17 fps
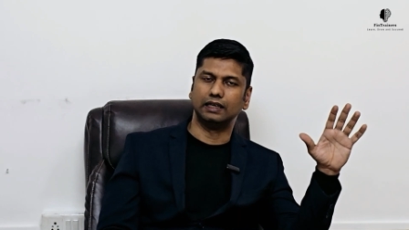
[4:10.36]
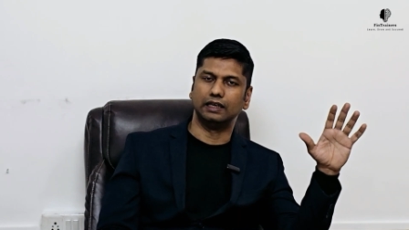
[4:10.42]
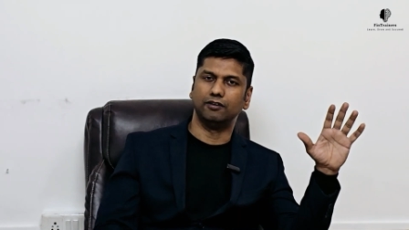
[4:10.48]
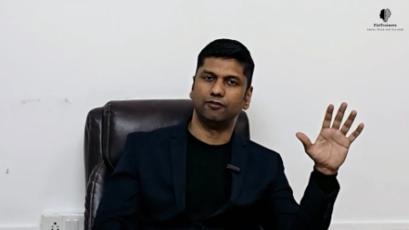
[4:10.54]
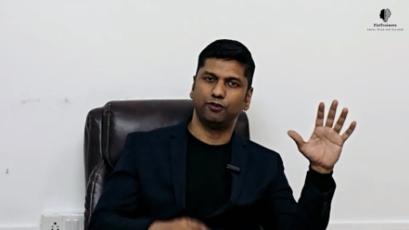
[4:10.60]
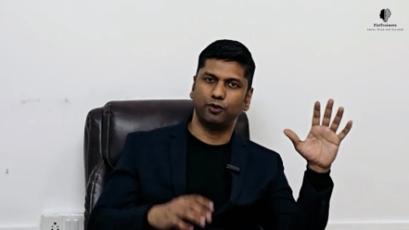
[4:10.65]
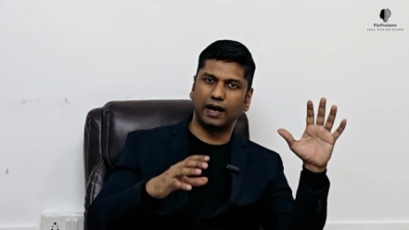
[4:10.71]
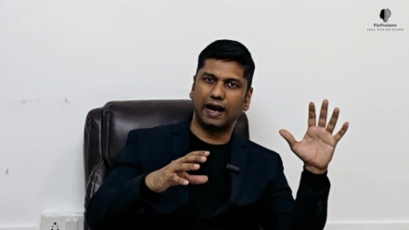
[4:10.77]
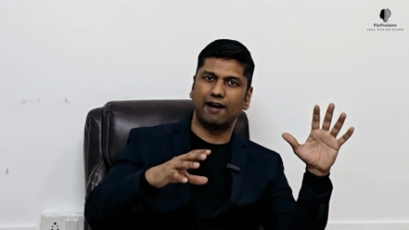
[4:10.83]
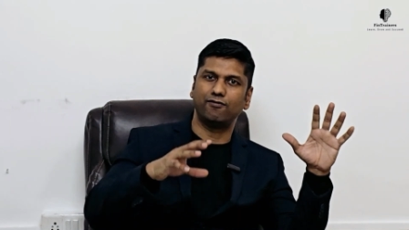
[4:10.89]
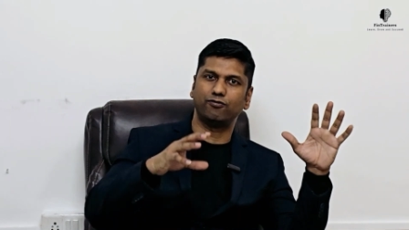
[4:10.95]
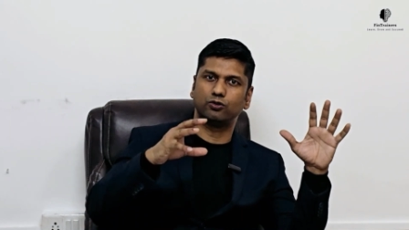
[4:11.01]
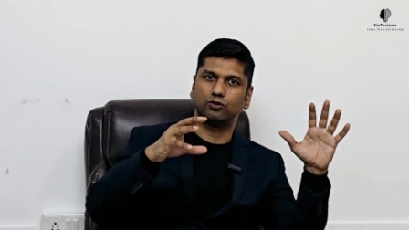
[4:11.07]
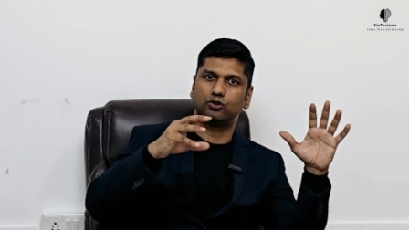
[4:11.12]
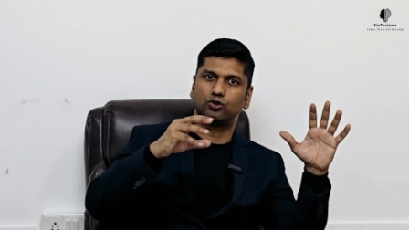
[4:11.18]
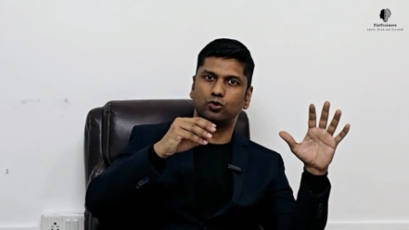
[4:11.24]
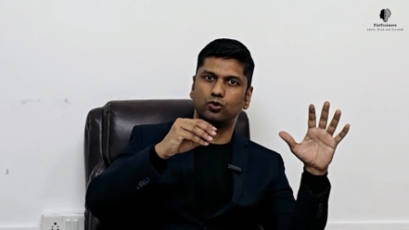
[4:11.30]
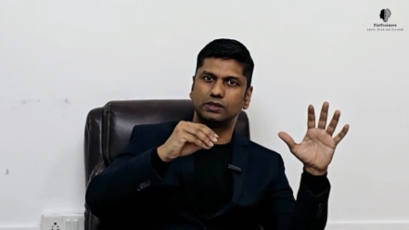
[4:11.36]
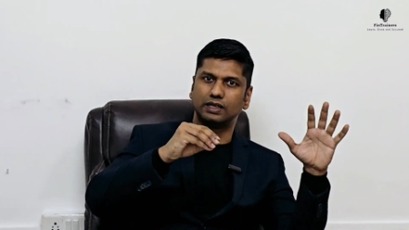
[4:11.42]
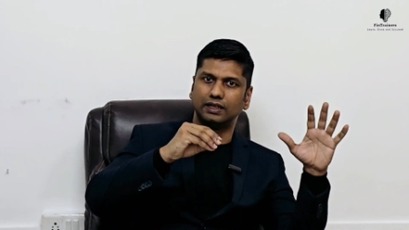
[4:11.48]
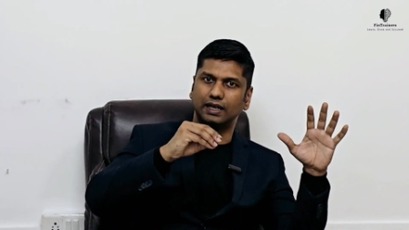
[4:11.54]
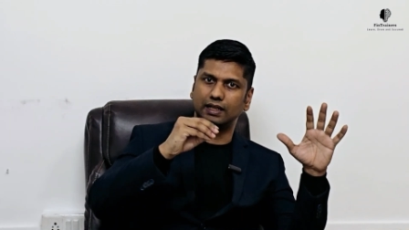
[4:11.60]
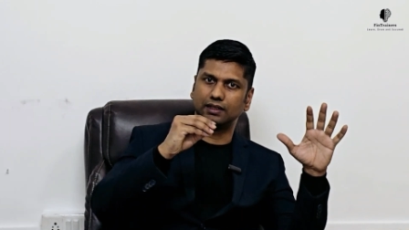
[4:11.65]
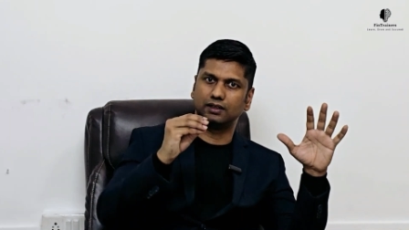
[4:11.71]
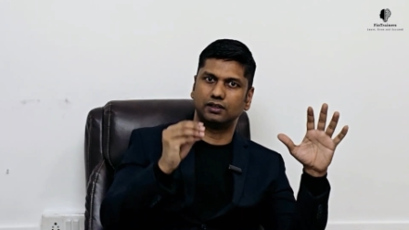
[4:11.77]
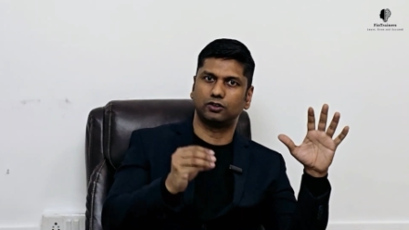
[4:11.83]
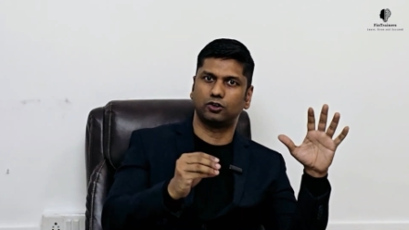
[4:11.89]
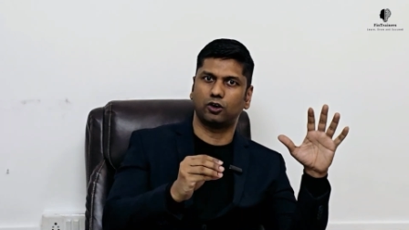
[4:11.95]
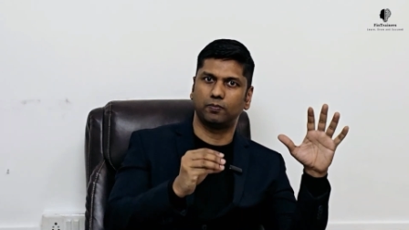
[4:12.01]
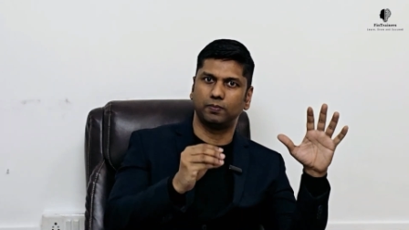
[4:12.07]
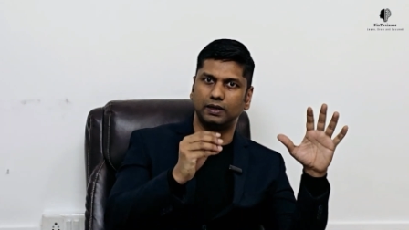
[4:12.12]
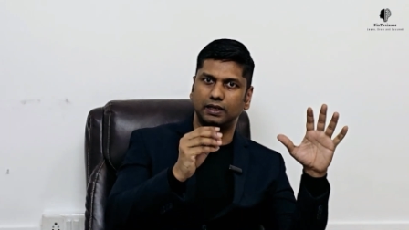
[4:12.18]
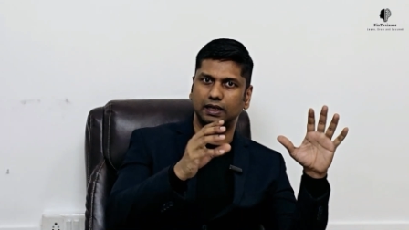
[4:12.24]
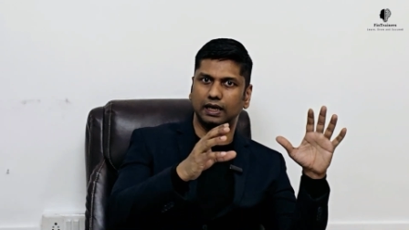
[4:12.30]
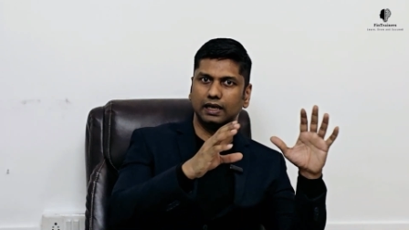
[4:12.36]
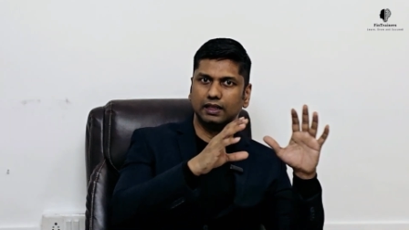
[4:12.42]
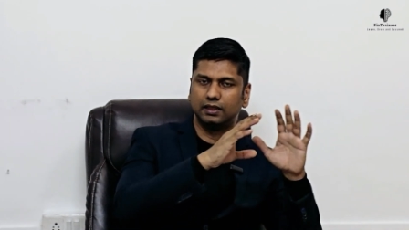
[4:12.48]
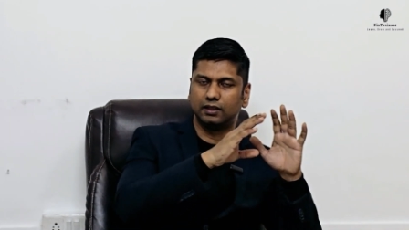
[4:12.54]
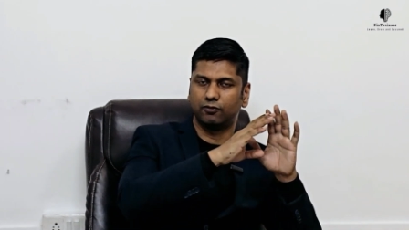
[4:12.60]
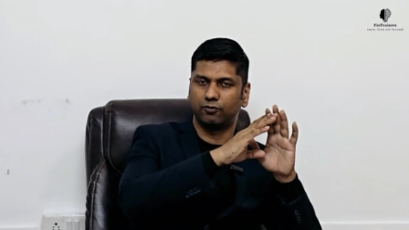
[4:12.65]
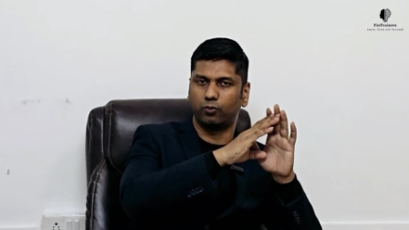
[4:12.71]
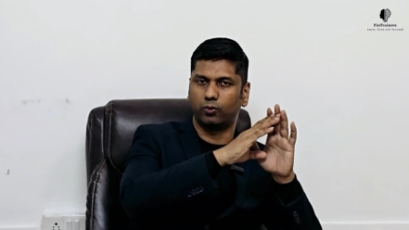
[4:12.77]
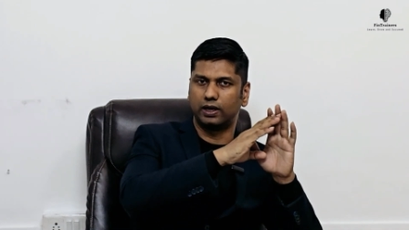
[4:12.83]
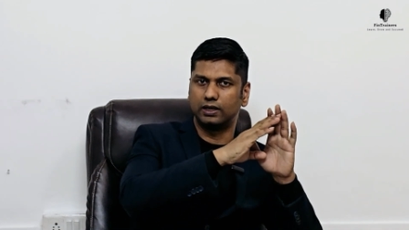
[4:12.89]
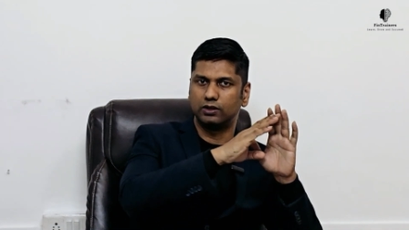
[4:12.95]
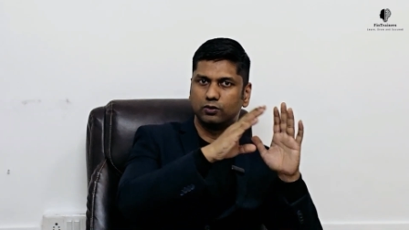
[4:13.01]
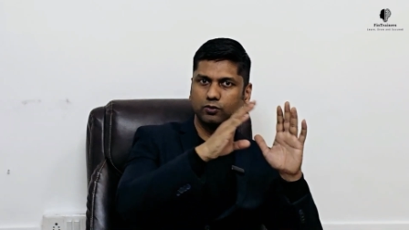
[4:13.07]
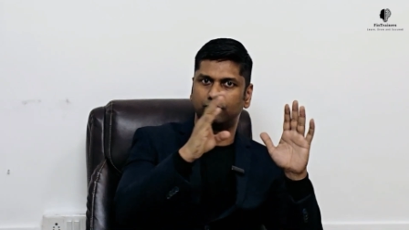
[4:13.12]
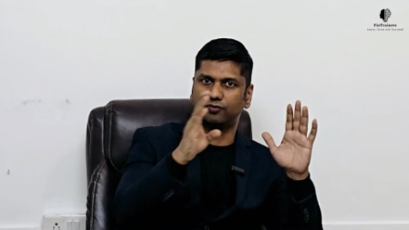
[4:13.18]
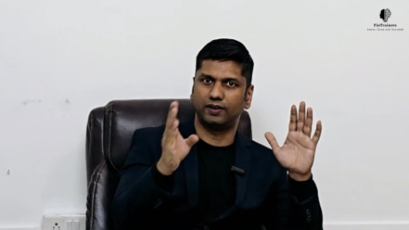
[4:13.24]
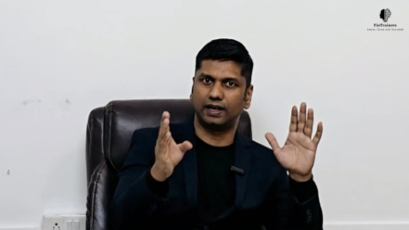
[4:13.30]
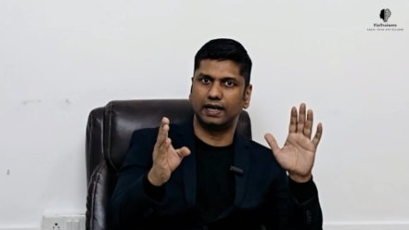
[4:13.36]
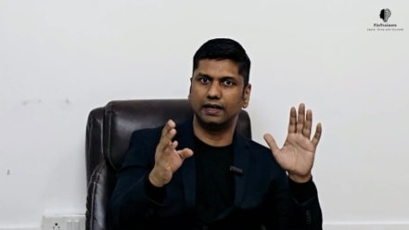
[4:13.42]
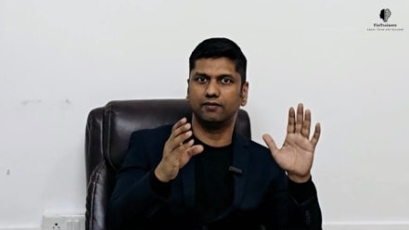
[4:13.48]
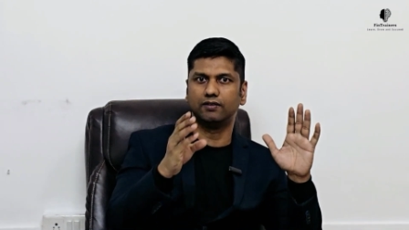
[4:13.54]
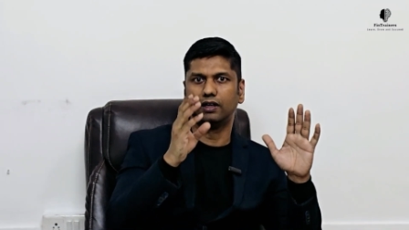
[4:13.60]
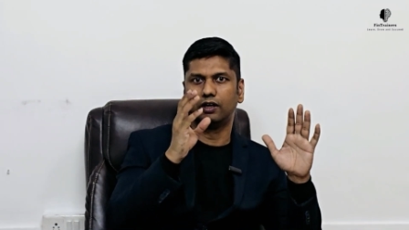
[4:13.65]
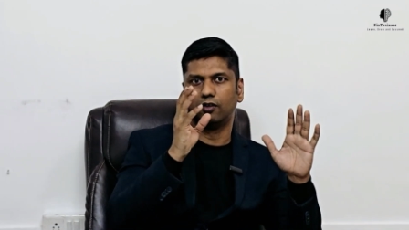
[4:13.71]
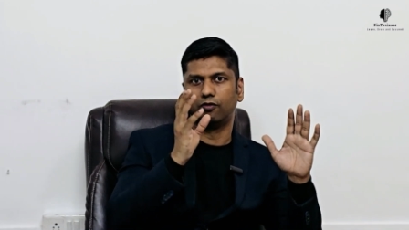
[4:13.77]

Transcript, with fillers: if you have to choose another topic in the one to five,